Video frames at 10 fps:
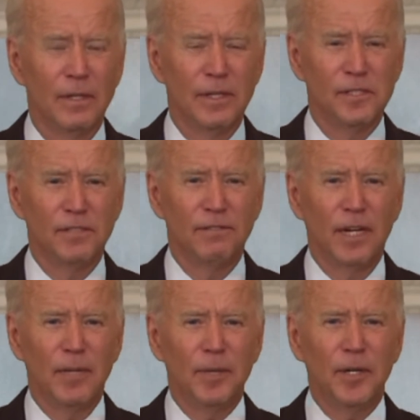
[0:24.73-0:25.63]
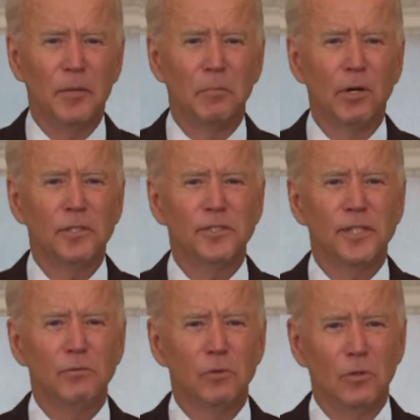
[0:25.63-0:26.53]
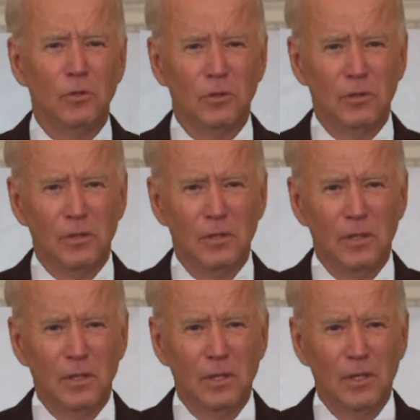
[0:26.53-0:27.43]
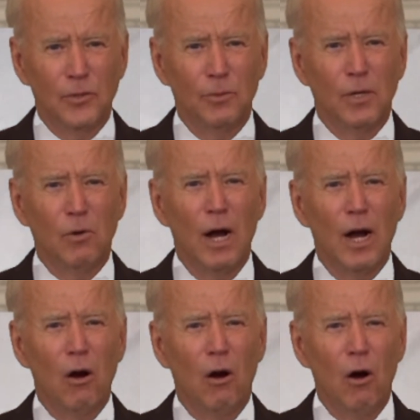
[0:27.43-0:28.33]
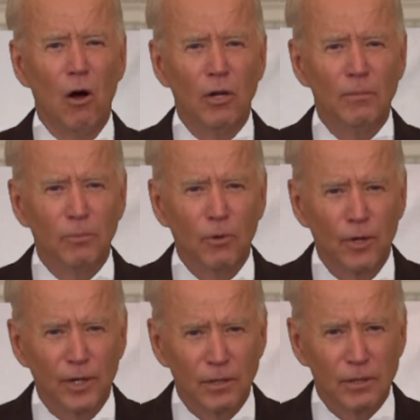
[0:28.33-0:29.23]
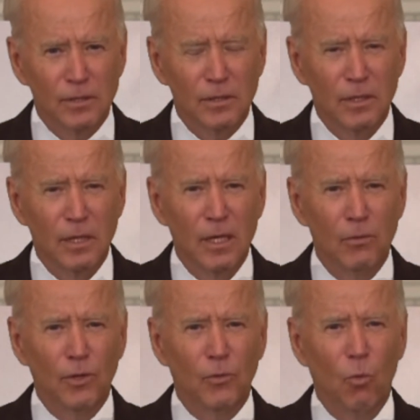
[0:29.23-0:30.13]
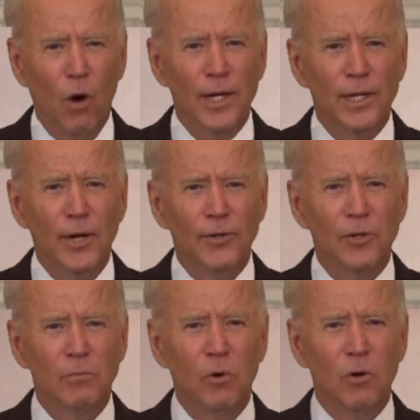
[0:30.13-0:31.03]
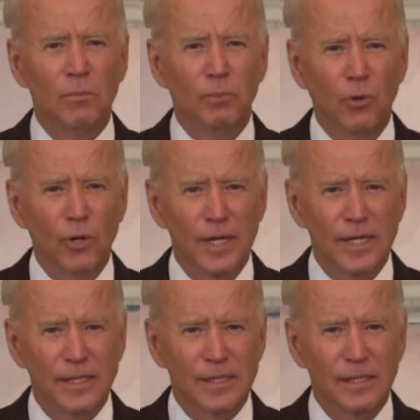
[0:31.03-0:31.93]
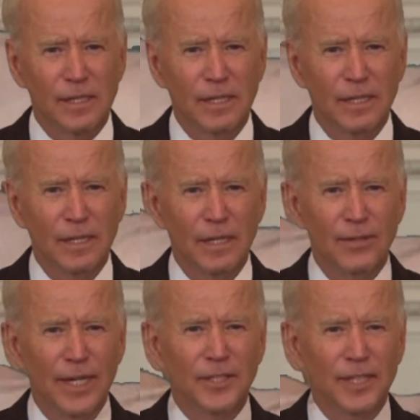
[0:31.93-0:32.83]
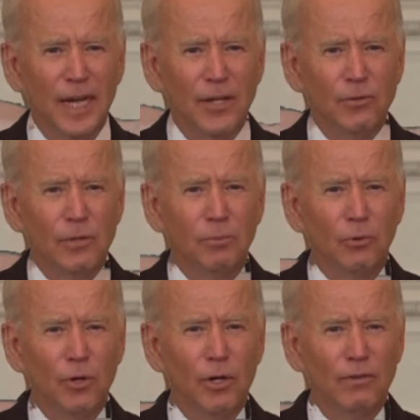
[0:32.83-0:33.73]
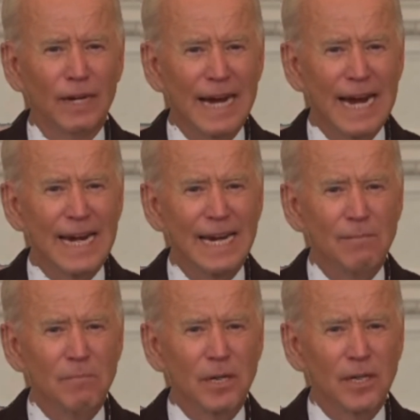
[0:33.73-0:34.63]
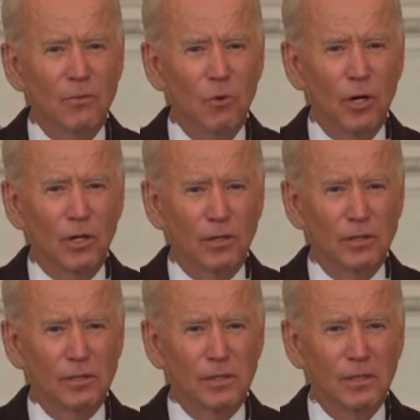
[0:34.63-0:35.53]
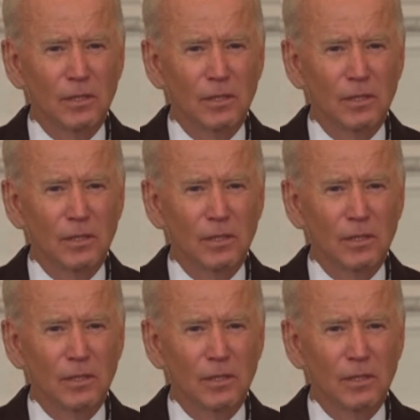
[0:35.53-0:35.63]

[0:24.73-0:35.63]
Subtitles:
is developing an emergency rule to require all employers with 100 or more employees that together employ over 80 million workers